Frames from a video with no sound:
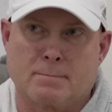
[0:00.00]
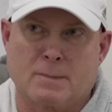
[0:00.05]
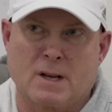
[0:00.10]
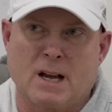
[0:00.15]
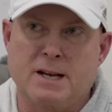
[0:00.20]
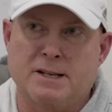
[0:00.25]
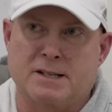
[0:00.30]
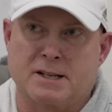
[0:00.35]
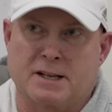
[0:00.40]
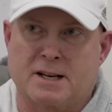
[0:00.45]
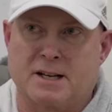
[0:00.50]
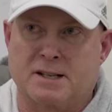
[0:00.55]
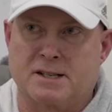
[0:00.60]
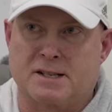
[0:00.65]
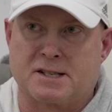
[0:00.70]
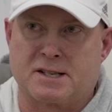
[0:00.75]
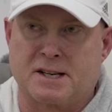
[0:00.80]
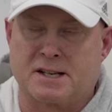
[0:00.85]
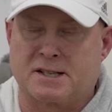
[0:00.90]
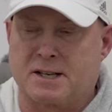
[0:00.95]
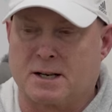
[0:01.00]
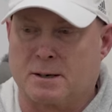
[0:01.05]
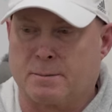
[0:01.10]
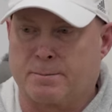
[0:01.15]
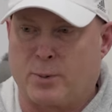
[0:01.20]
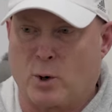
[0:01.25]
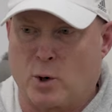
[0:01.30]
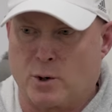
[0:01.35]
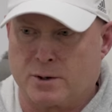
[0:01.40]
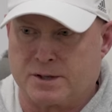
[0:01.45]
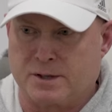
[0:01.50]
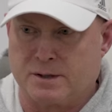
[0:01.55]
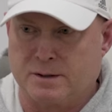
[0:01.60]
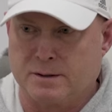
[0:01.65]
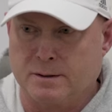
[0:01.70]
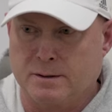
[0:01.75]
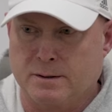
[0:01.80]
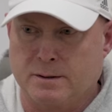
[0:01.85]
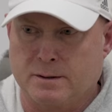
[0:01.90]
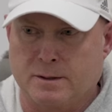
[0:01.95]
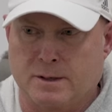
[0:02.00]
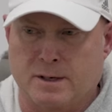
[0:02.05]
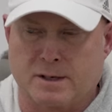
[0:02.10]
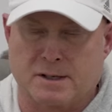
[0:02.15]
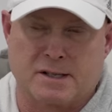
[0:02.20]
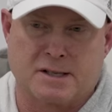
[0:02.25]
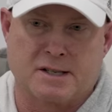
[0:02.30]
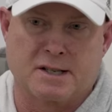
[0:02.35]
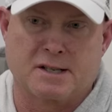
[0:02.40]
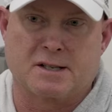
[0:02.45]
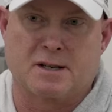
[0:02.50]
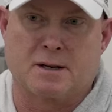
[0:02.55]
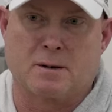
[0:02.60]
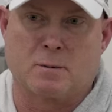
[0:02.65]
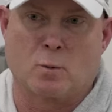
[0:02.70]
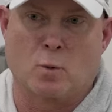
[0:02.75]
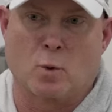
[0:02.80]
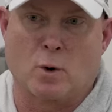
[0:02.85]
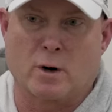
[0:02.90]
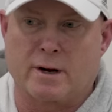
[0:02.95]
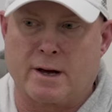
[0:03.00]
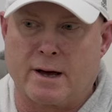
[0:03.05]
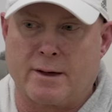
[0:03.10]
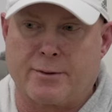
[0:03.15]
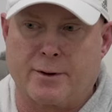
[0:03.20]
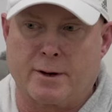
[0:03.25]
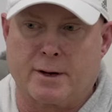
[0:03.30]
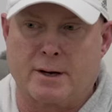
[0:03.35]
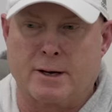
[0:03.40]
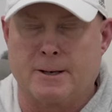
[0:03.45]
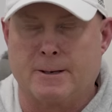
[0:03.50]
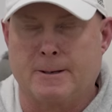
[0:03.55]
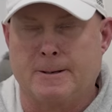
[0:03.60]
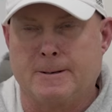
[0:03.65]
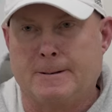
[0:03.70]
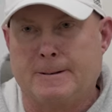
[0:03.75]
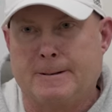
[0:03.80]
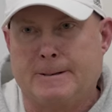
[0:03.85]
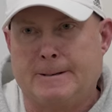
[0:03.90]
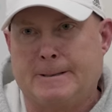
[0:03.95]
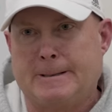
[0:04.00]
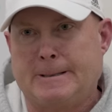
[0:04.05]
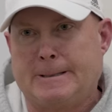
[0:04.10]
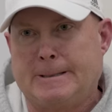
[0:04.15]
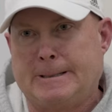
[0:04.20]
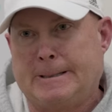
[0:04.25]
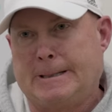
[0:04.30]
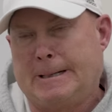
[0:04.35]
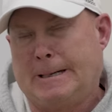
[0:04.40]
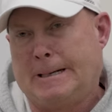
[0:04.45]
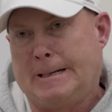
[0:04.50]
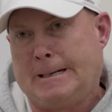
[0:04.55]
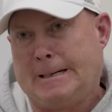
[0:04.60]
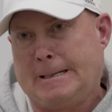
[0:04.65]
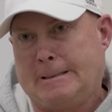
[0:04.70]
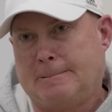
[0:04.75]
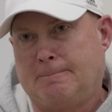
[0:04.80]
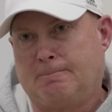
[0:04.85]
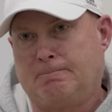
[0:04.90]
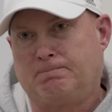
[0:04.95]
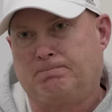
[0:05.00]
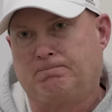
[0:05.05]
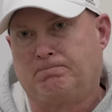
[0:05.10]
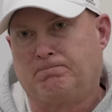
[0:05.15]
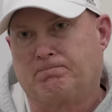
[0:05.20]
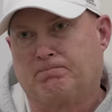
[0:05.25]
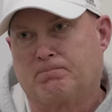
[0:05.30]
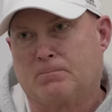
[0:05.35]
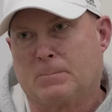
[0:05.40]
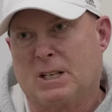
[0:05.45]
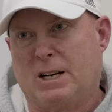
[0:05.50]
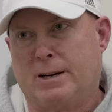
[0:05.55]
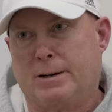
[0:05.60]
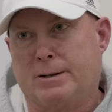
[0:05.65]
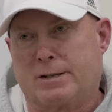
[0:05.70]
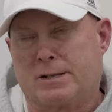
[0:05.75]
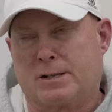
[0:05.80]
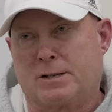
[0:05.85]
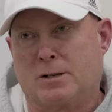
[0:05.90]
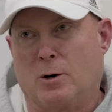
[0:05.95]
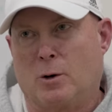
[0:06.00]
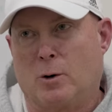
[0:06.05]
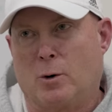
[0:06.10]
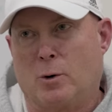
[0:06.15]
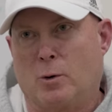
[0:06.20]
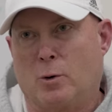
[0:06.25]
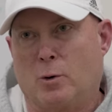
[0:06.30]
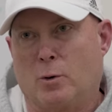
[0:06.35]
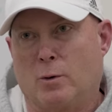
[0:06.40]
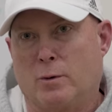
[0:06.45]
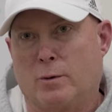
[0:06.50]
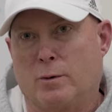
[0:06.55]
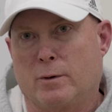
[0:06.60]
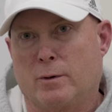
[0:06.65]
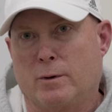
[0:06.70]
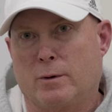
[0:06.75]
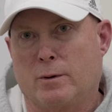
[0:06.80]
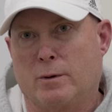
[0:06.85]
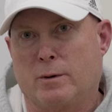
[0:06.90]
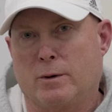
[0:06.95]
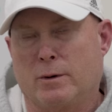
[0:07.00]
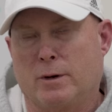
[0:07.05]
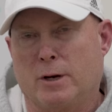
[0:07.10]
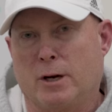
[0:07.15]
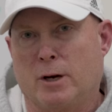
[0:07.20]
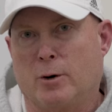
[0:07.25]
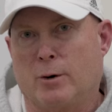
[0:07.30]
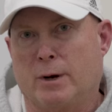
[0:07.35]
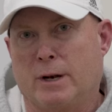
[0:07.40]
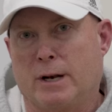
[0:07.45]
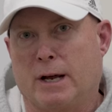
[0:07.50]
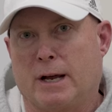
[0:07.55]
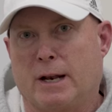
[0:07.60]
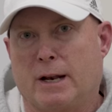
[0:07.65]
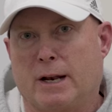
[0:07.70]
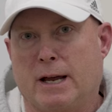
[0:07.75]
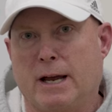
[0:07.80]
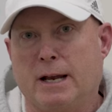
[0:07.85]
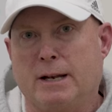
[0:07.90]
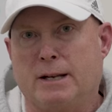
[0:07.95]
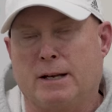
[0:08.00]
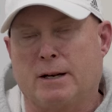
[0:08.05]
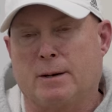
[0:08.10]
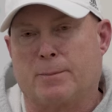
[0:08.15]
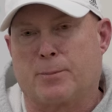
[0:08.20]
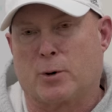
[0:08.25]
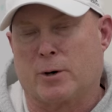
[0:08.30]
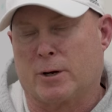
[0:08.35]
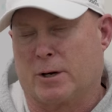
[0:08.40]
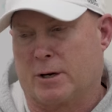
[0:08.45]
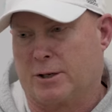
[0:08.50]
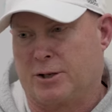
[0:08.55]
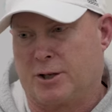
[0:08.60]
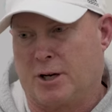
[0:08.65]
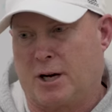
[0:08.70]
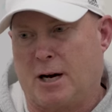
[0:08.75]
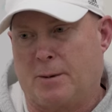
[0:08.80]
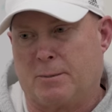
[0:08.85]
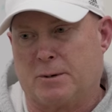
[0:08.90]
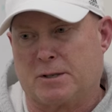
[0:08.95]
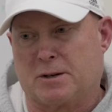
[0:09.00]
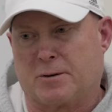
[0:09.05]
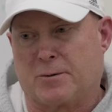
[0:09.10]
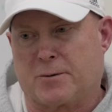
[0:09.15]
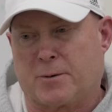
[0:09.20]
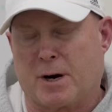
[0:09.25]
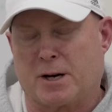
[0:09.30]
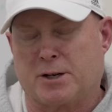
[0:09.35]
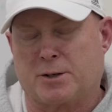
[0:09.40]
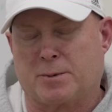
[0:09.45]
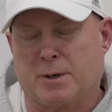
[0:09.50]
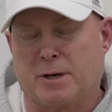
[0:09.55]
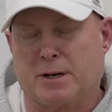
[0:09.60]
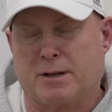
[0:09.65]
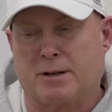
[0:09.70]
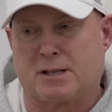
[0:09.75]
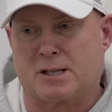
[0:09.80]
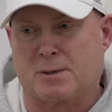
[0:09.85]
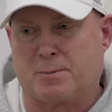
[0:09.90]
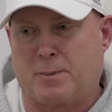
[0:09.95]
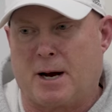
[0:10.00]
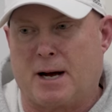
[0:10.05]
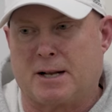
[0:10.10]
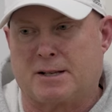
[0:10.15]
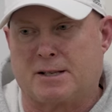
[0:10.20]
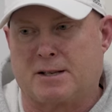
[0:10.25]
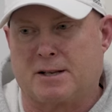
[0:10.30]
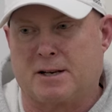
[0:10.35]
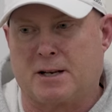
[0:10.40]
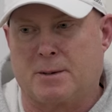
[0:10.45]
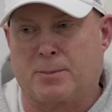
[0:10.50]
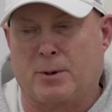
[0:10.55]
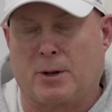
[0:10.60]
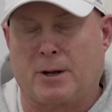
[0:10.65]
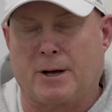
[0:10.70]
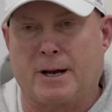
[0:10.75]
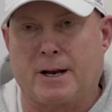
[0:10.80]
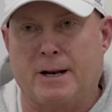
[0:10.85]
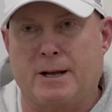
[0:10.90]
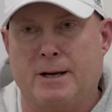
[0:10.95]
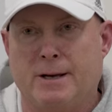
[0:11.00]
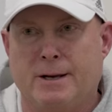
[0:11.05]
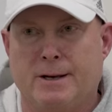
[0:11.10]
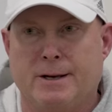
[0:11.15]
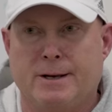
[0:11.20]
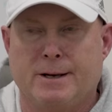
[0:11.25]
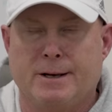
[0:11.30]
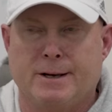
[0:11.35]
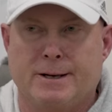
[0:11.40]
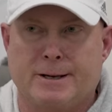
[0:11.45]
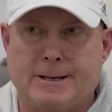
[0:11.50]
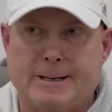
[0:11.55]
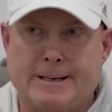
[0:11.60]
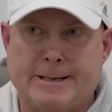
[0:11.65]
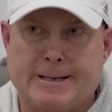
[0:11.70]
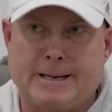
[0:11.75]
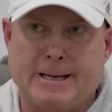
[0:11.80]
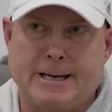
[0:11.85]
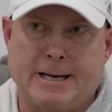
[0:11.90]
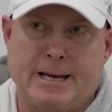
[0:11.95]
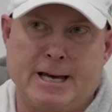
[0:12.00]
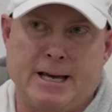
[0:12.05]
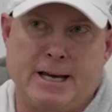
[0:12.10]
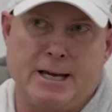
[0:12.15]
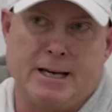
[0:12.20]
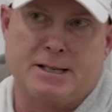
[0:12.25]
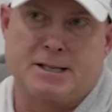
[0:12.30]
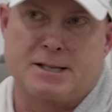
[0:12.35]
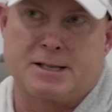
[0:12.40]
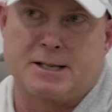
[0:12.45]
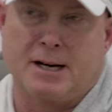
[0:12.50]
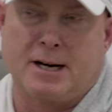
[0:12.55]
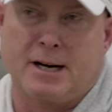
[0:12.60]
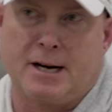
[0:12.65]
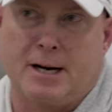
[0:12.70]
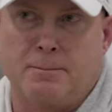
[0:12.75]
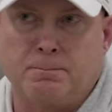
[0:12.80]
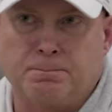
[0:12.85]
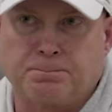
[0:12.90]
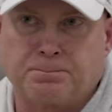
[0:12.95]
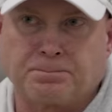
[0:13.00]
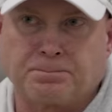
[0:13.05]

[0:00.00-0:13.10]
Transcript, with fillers: he's a consistent person, consistent work ethic. Um, and so, you know, and, and he did a pretty good job as a freshman in the spots that he played. He's uh,